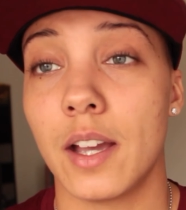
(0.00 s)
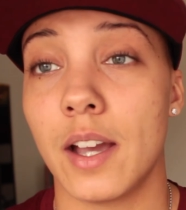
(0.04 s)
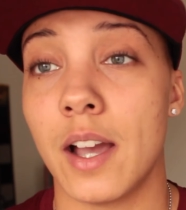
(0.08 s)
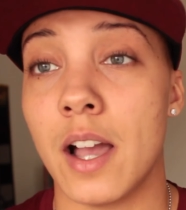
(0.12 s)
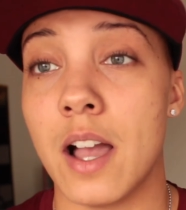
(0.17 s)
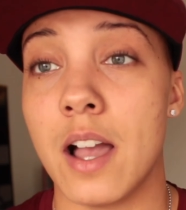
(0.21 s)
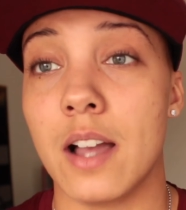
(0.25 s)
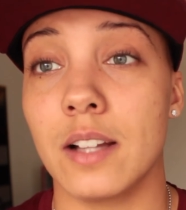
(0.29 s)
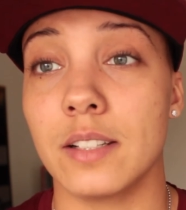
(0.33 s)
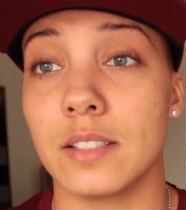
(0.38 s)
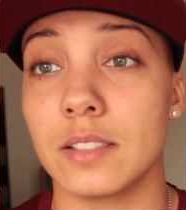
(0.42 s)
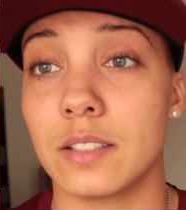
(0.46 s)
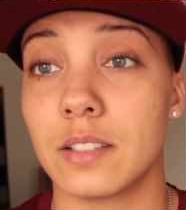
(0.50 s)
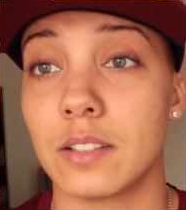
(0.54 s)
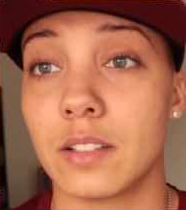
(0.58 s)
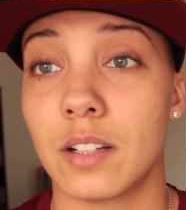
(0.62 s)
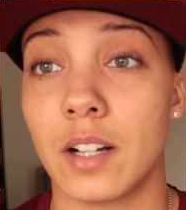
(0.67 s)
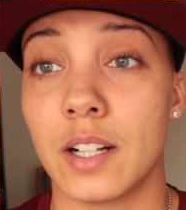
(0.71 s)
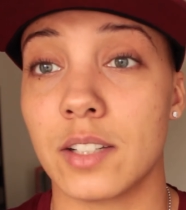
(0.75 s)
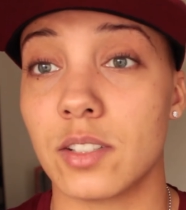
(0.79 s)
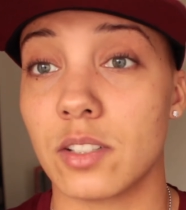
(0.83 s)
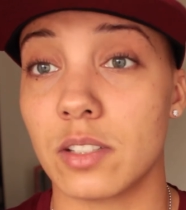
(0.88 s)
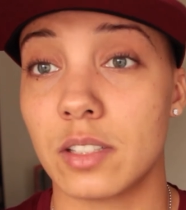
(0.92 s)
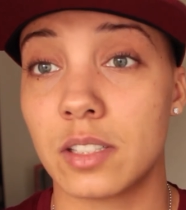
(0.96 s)
and
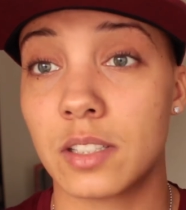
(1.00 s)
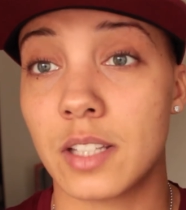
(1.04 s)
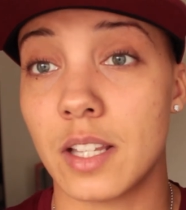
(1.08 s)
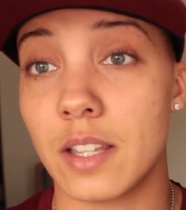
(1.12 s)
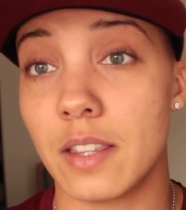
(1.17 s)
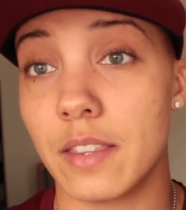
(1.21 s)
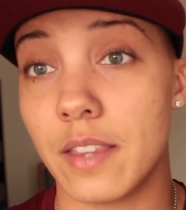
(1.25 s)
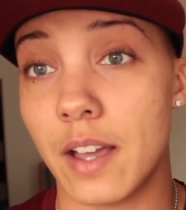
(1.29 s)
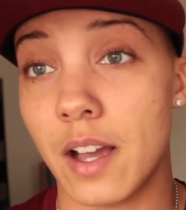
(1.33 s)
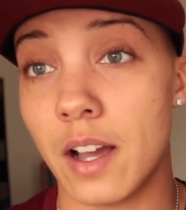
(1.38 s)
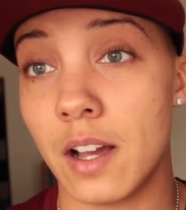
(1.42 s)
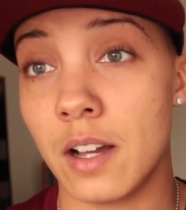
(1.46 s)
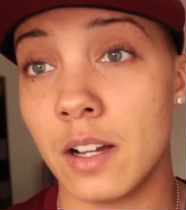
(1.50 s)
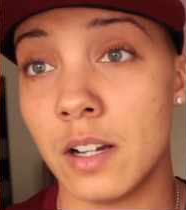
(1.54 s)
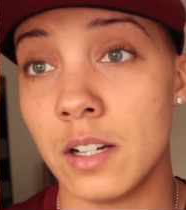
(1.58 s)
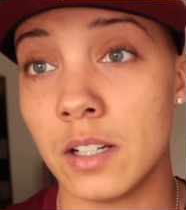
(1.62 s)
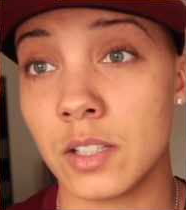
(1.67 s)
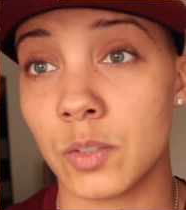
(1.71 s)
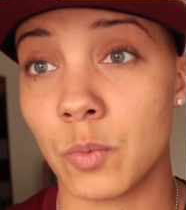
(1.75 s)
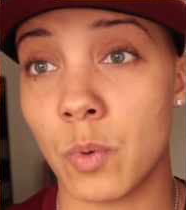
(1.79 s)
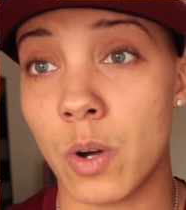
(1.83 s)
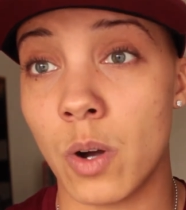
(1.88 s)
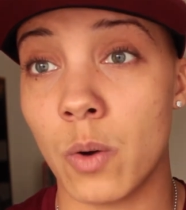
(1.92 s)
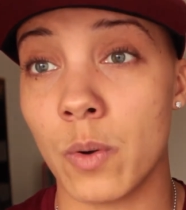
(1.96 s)
I just sent that
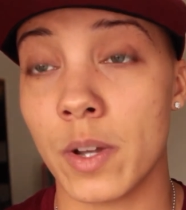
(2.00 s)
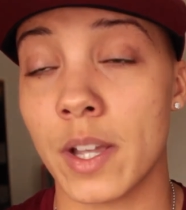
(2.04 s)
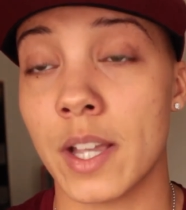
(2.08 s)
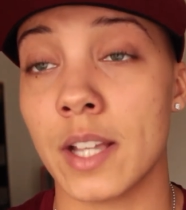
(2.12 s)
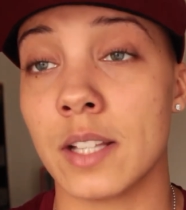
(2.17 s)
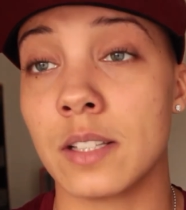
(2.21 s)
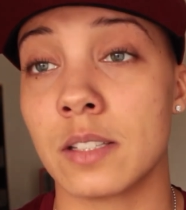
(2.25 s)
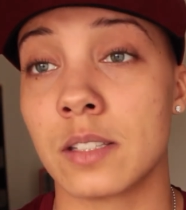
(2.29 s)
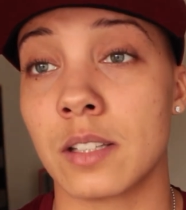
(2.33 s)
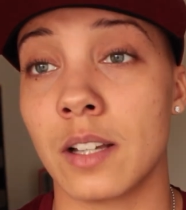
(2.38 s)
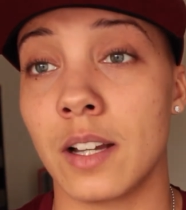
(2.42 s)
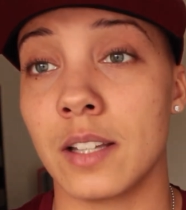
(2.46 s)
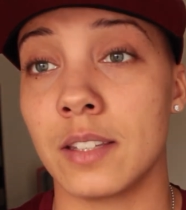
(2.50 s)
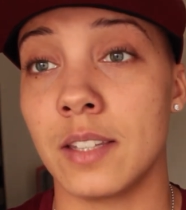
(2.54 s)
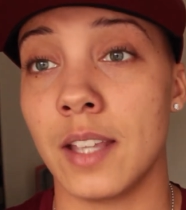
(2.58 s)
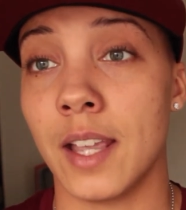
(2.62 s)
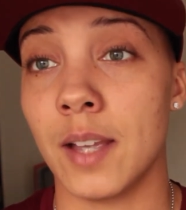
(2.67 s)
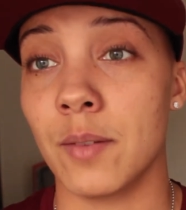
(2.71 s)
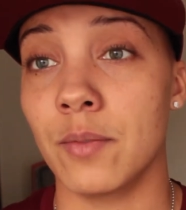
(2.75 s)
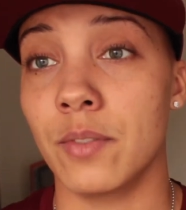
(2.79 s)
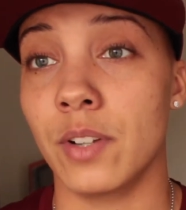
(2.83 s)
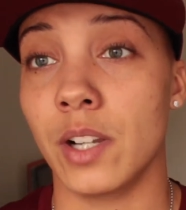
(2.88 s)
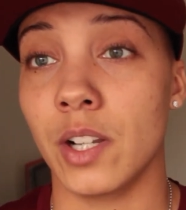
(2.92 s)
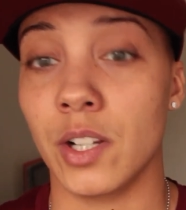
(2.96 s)
as well inside the
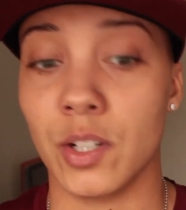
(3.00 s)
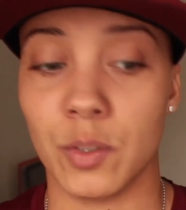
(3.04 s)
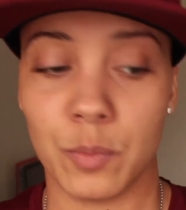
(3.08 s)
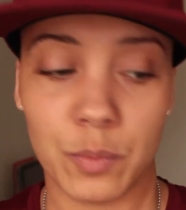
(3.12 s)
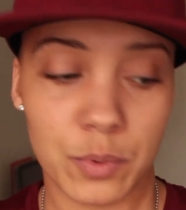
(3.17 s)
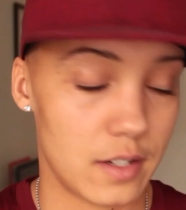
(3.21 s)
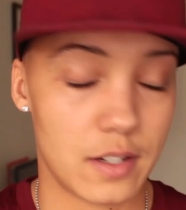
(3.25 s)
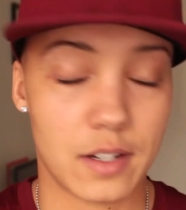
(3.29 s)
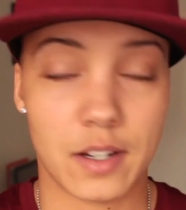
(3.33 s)
envelope.